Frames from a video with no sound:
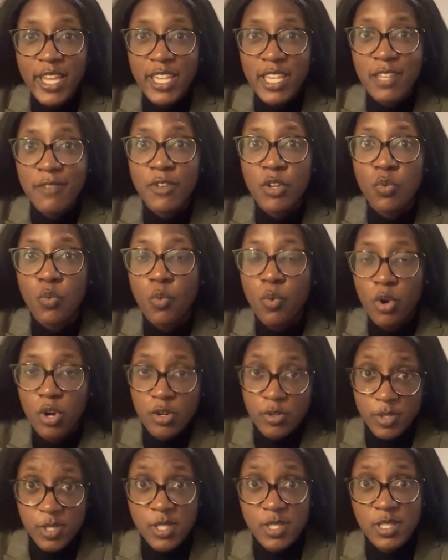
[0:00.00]
even
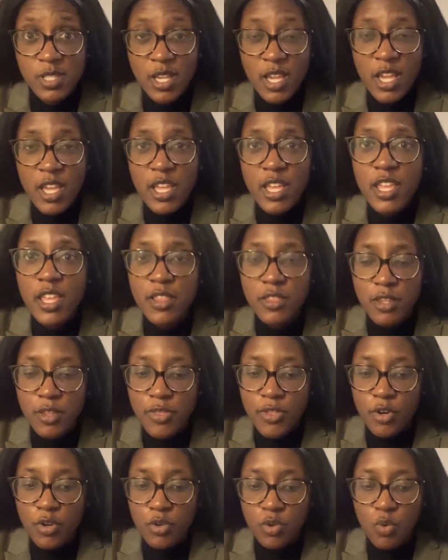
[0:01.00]
worse in the
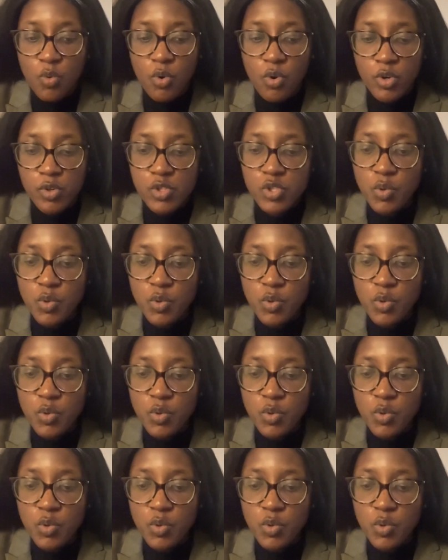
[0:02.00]
third quarter.